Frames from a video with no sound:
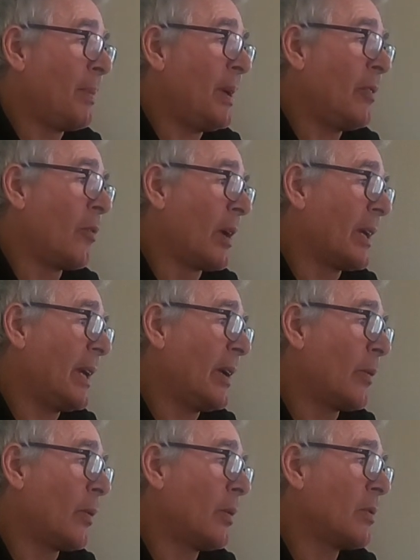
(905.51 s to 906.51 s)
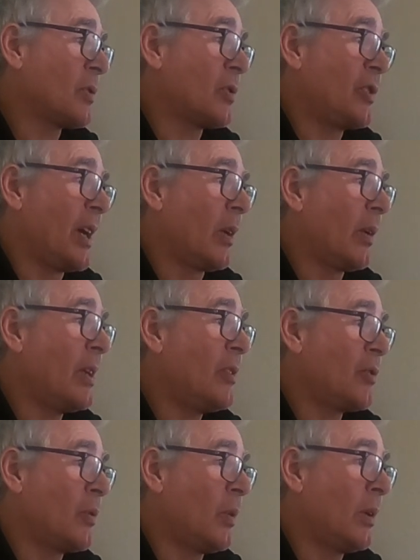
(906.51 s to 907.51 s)
Penrite gear oils and Shell
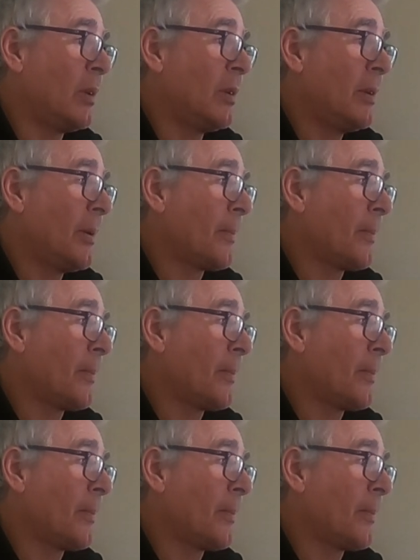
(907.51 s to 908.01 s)
engine oil.